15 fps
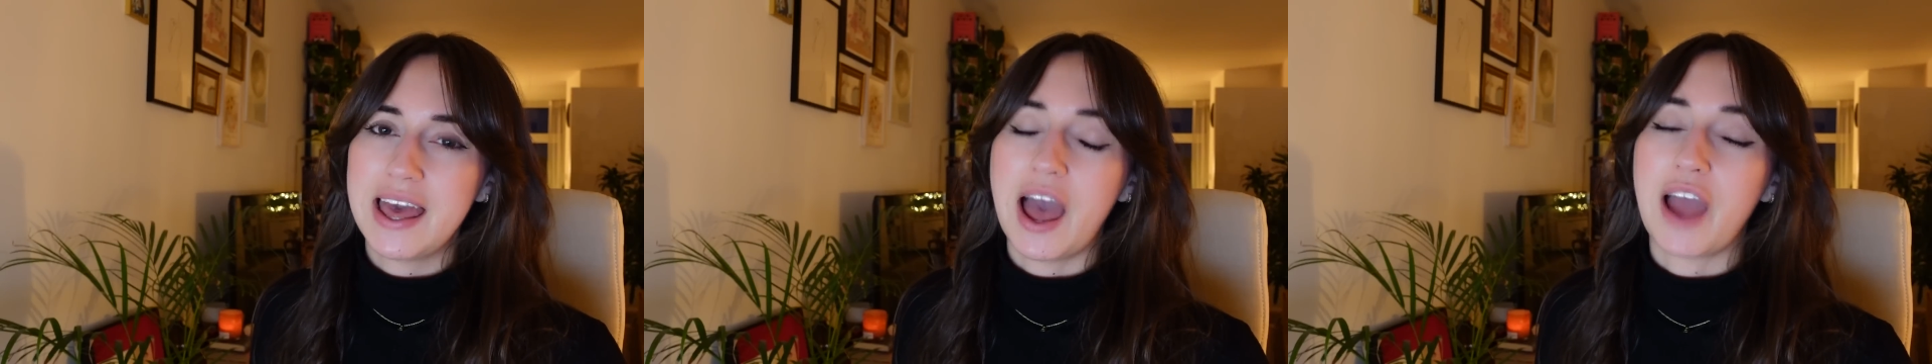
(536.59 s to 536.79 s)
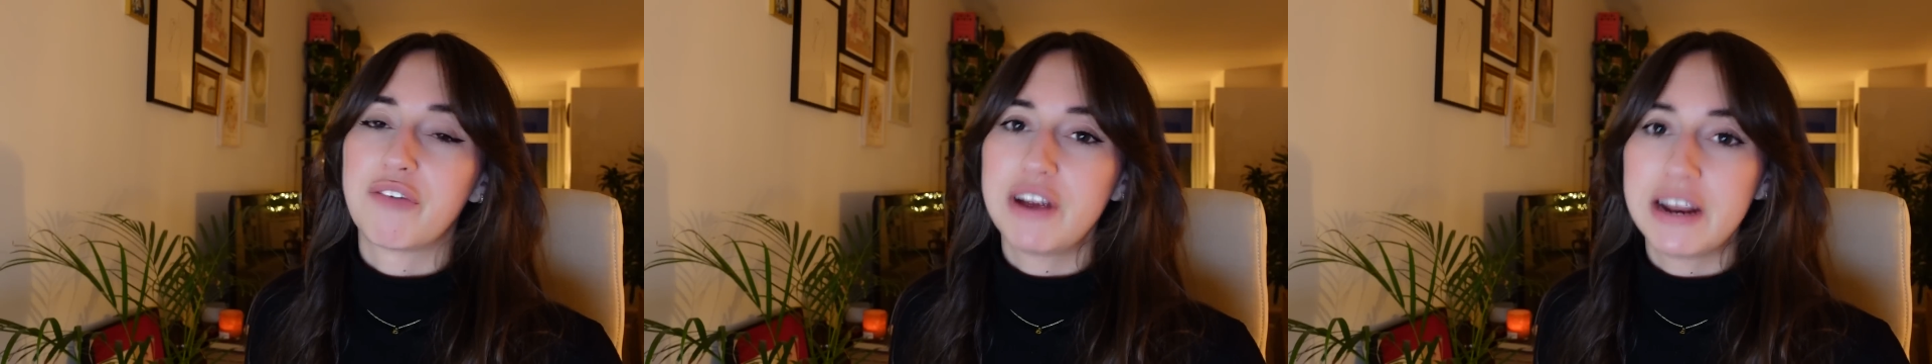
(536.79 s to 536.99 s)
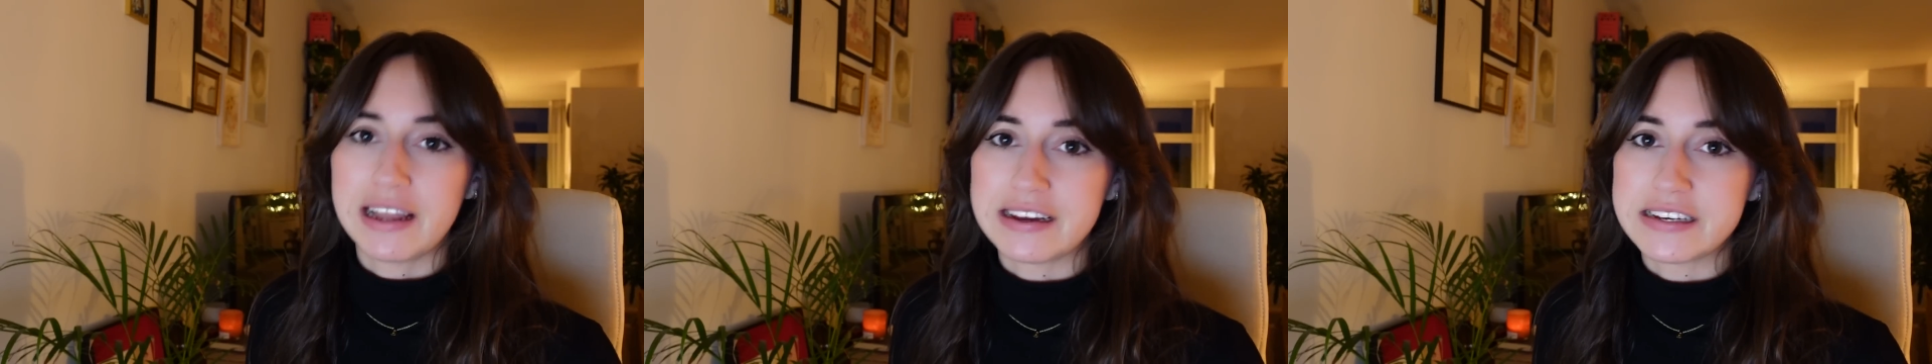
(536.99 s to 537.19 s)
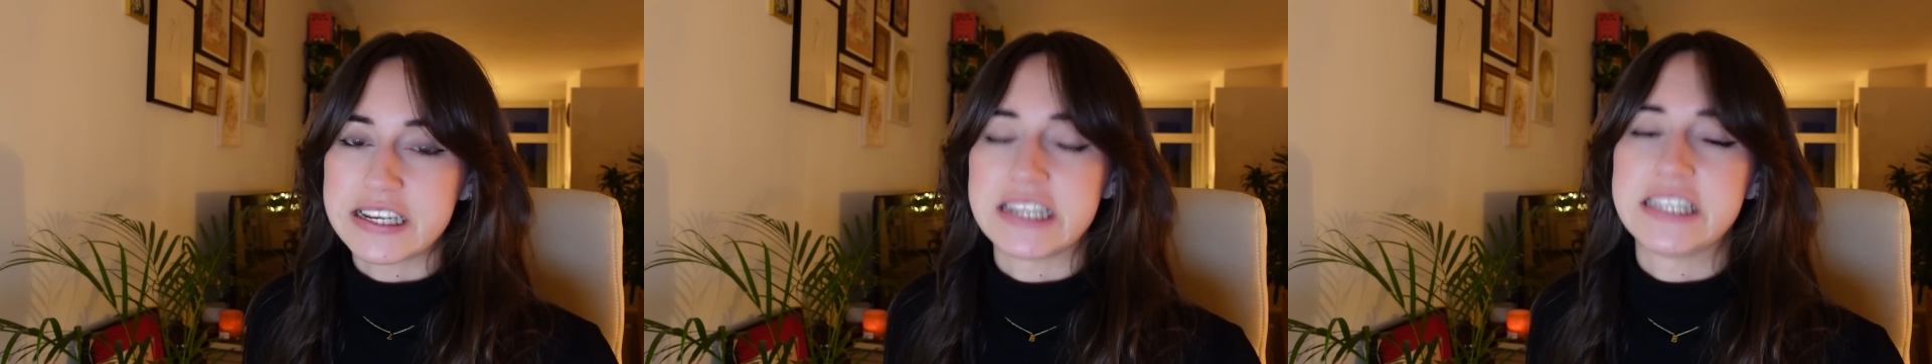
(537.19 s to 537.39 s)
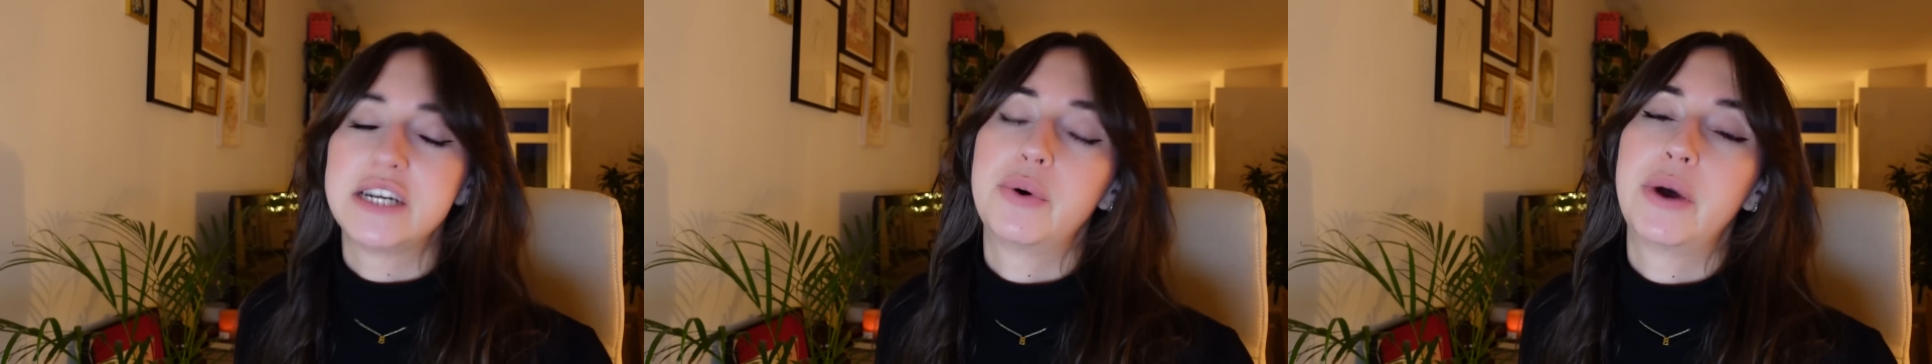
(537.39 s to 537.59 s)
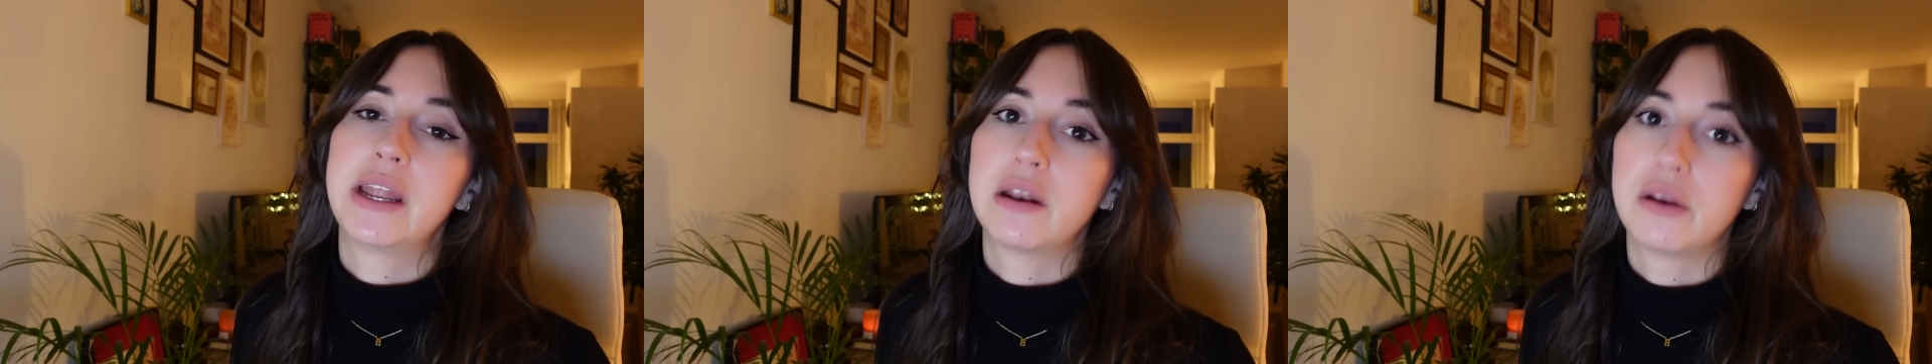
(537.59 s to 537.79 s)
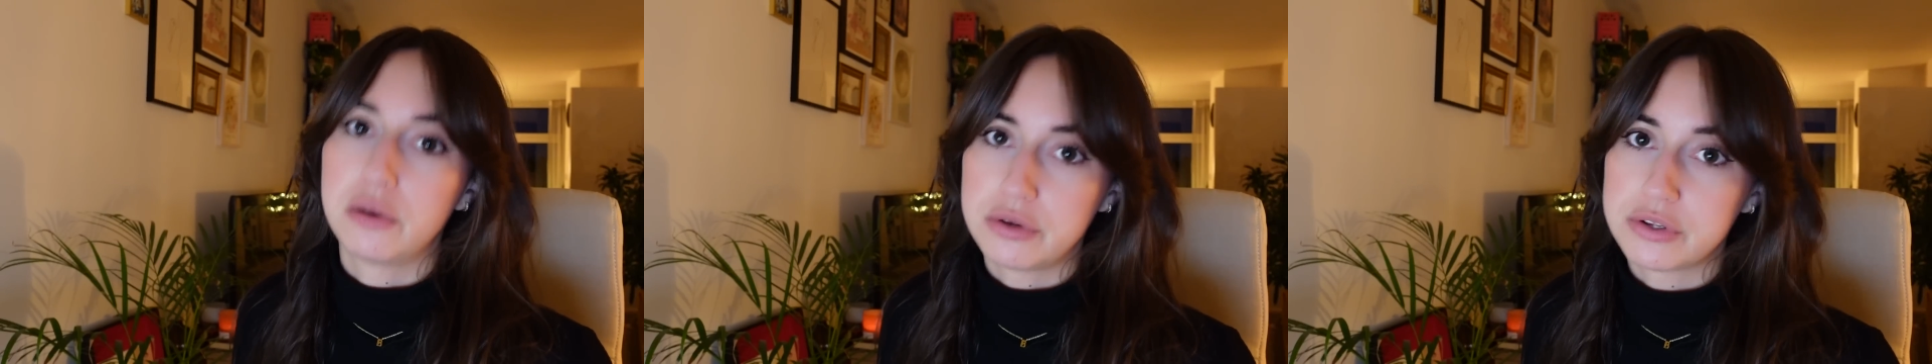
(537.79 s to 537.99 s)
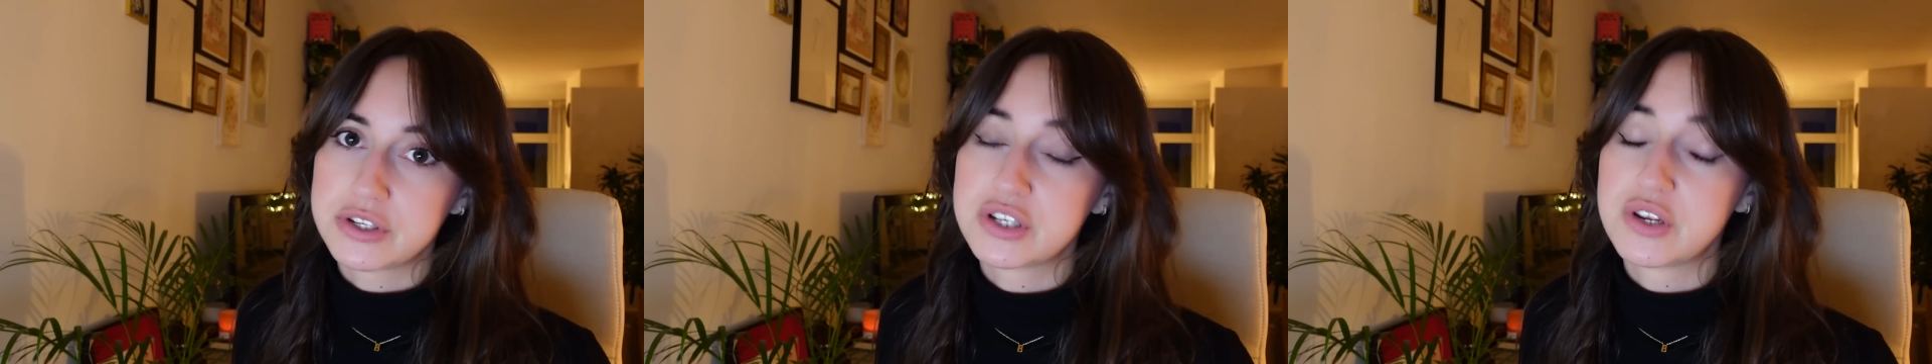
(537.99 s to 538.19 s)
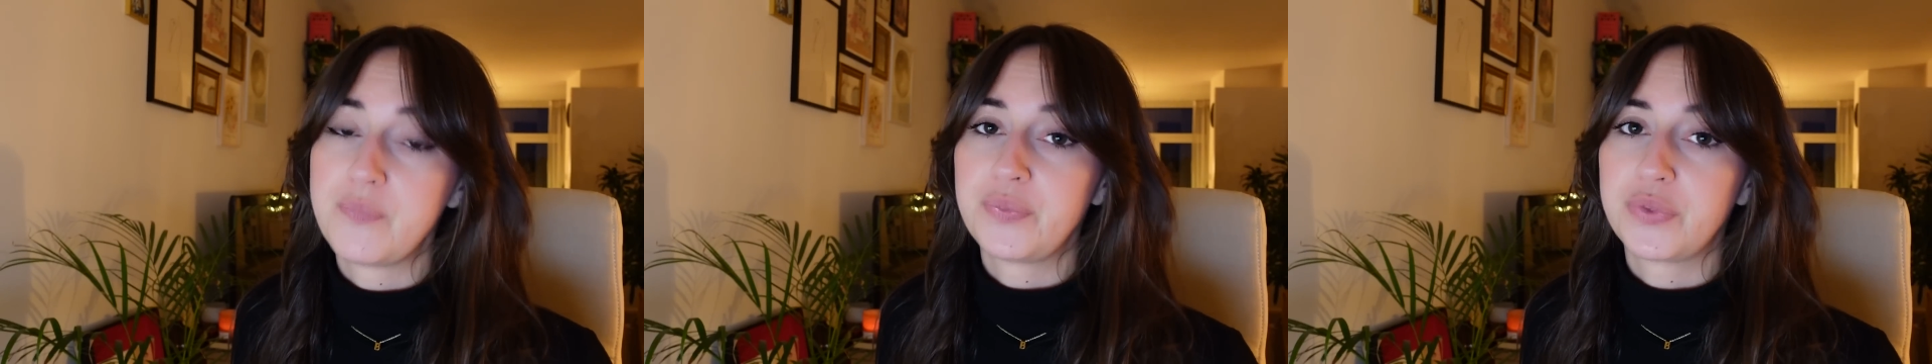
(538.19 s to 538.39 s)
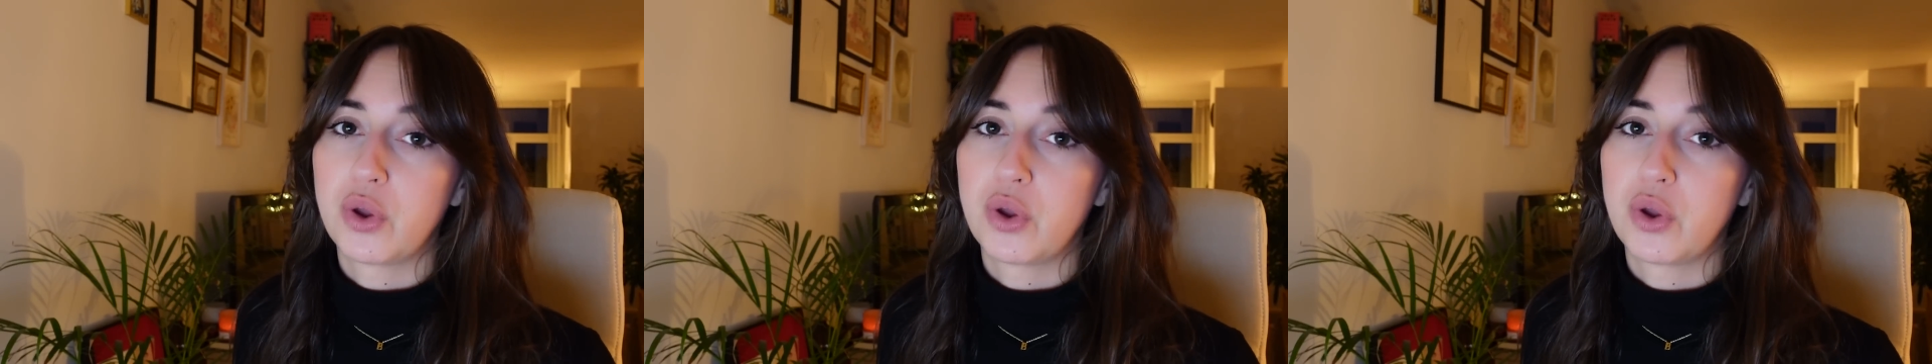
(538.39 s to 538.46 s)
I realized I still had lots